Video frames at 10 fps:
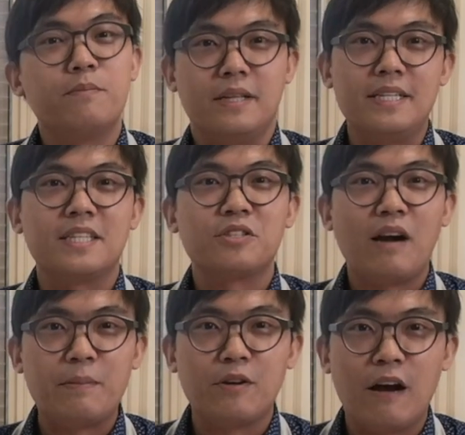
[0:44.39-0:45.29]
please
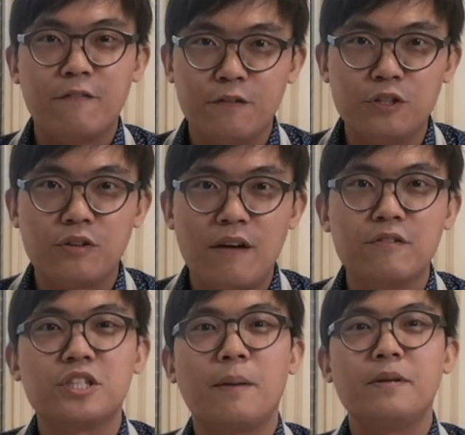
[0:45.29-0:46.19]
subscribe to our food travel
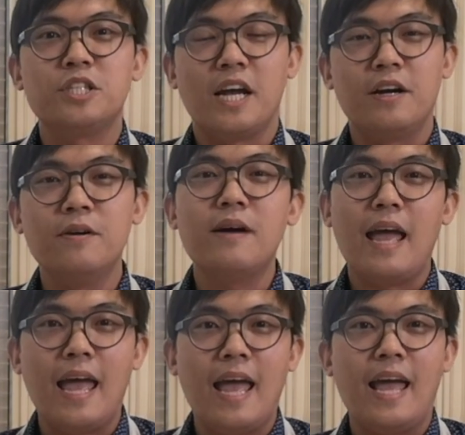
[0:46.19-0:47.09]
shopping channel
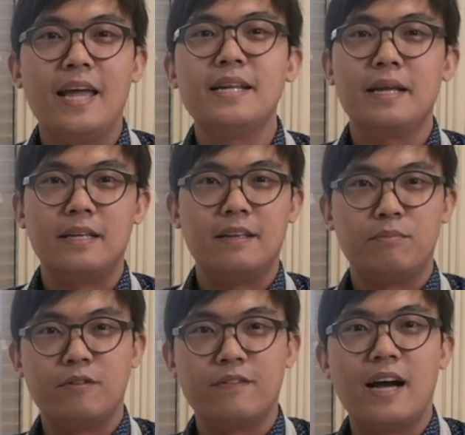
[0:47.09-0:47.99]
and
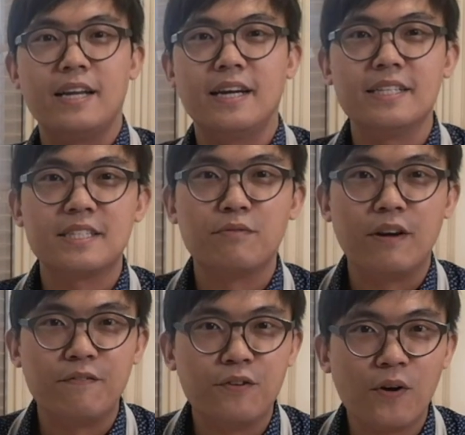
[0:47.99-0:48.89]
provide us
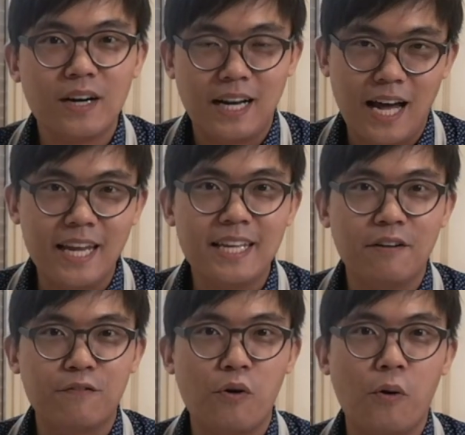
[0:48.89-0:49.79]
with your like,
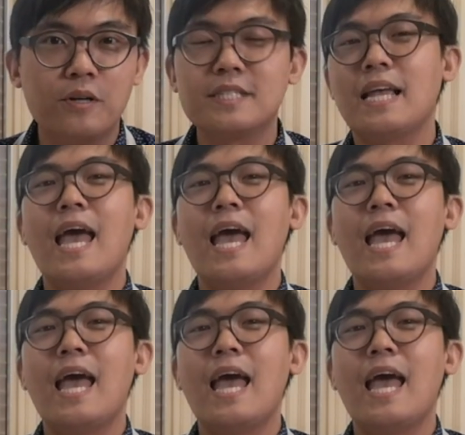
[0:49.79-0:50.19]
of course,